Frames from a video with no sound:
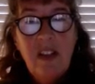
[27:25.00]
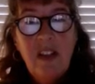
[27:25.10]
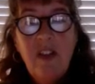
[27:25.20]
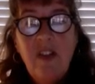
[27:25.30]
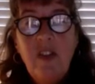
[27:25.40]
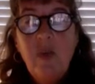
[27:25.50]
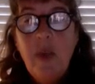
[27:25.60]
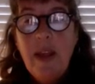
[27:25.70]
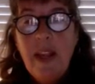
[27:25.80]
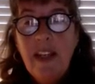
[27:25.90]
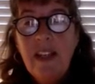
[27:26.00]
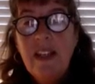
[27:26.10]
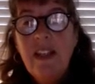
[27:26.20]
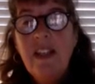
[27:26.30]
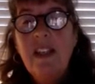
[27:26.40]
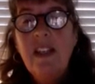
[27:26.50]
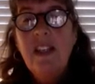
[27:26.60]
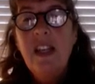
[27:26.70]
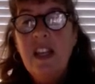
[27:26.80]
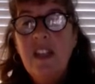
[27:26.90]
The rate
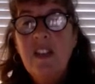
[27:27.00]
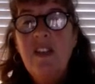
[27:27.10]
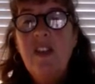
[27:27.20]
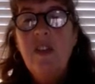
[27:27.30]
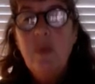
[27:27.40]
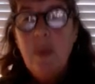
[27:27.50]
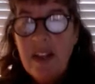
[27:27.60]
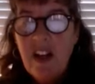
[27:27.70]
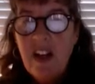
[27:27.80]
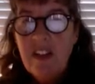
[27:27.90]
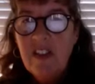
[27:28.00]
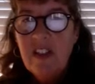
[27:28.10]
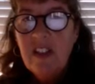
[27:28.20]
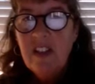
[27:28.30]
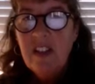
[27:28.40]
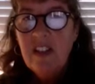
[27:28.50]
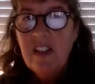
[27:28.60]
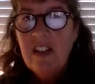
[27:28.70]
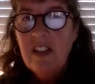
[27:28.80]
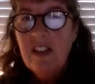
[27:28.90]
is the rate constant.
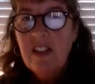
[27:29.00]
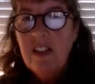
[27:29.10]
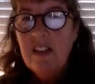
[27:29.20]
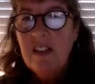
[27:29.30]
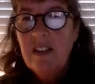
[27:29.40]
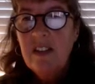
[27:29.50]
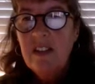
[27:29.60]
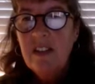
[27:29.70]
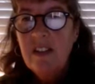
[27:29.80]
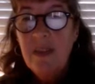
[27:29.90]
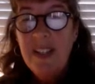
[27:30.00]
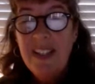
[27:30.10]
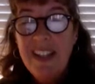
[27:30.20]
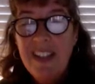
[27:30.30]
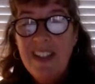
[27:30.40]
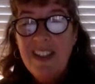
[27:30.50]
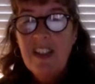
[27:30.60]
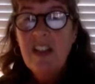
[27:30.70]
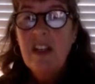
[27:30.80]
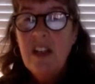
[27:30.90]
Does that make sense? Just
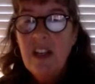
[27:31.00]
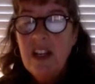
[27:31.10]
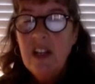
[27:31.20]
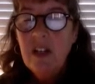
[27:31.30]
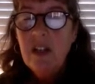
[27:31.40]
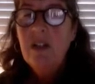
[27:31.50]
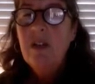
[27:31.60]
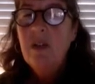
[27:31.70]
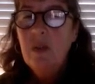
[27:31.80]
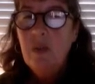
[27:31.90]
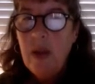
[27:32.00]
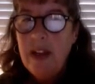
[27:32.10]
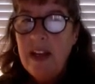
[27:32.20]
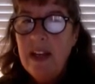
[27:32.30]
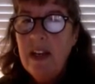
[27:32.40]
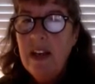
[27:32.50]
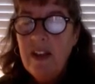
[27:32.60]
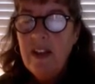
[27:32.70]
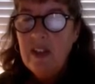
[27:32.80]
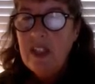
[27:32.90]
a linear rate.
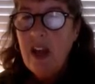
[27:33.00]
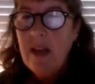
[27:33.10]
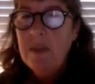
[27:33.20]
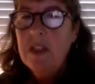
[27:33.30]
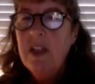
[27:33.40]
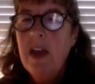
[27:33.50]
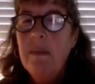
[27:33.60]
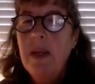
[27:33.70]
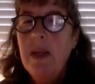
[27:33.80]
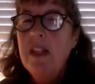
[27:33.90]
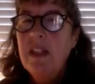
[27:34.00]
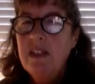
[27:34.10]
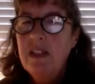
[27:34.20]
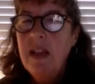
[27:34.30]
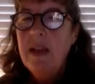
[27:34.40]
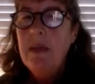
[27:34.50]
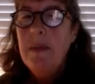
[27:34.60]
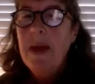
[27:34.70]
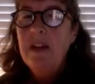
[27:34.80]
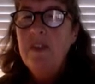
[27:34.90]
Every time step, the same
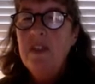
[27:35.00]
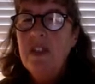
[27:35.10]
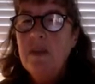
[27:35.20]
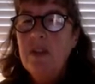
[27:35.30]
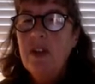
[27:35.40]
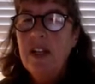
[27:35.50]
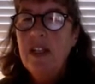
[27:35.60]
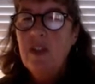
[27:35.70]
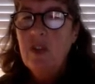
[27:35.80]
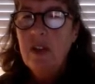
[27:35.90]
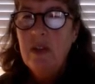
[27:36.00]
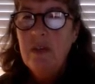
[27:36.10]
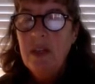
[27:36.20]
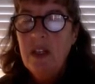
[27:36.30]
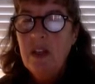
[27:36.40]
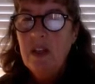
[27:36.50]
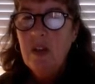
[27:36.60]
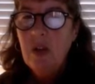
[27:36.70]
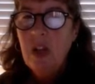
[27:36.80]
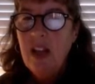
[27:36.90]
amount of substrate is going to be
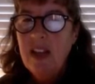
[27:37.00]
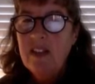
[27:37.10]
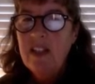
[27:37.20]
utilized.